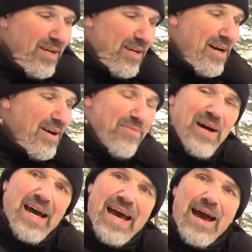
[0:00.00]
of
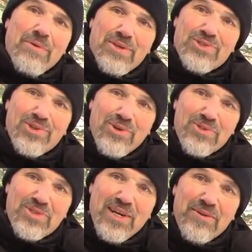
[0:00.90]
how this
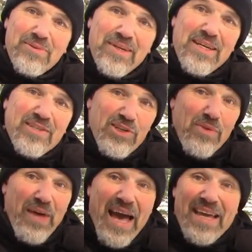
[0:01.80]
turns out.
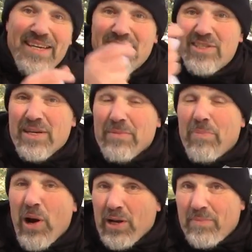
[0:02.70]
So that is the
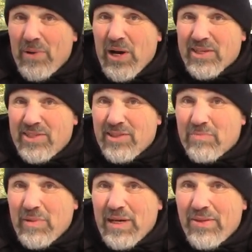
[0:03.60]
Apocabox this
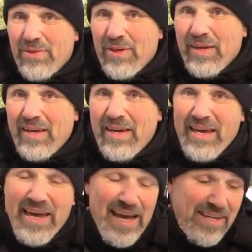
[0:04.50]
month,
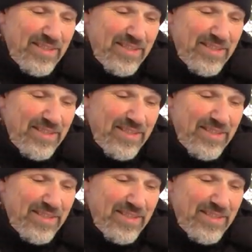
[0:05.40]
and